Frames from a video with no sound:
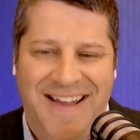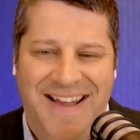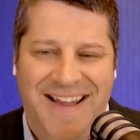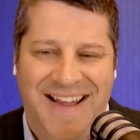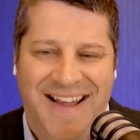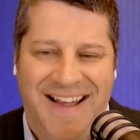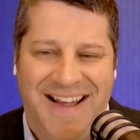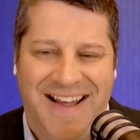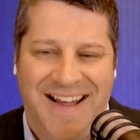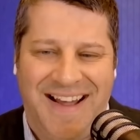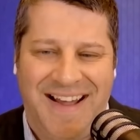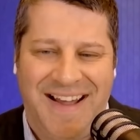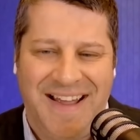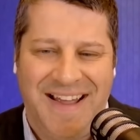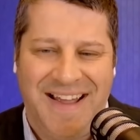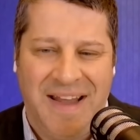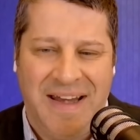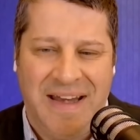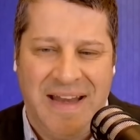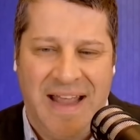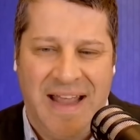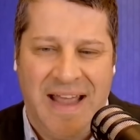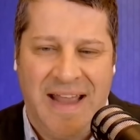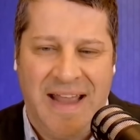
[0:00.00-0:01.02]

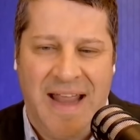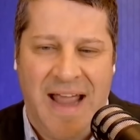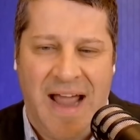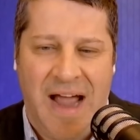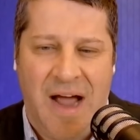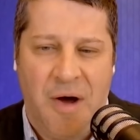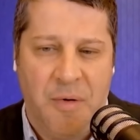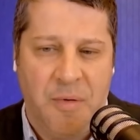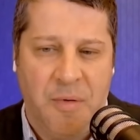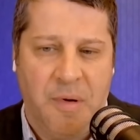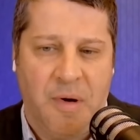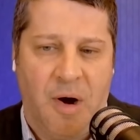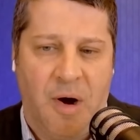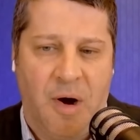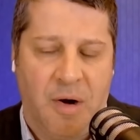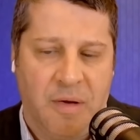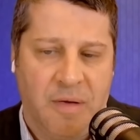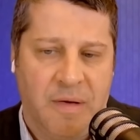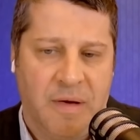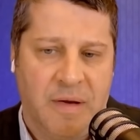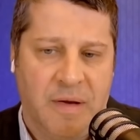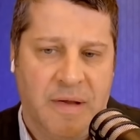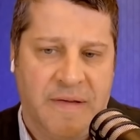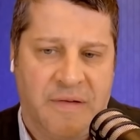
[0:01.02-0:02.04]
and how our
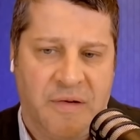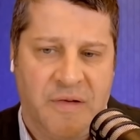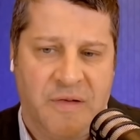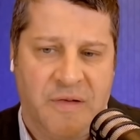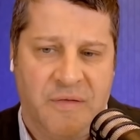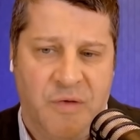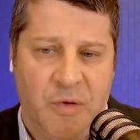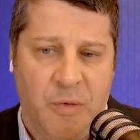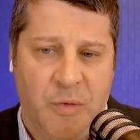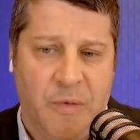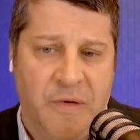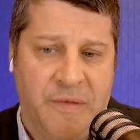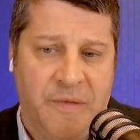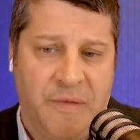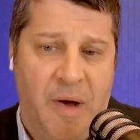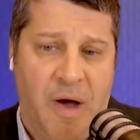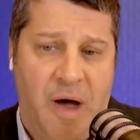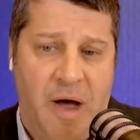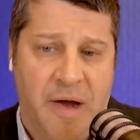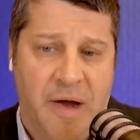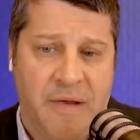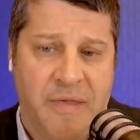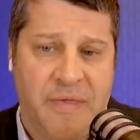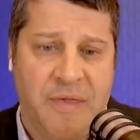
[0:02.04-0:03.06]
listeners and viewers
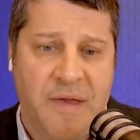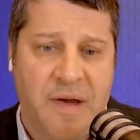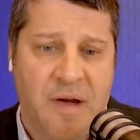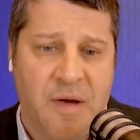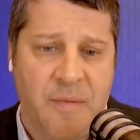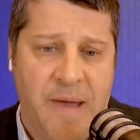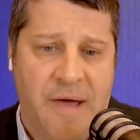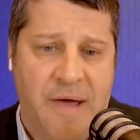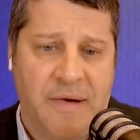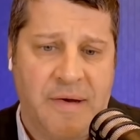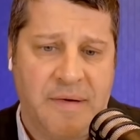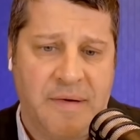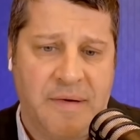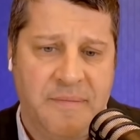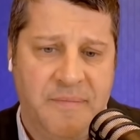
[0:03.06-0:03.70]
ought to think about it?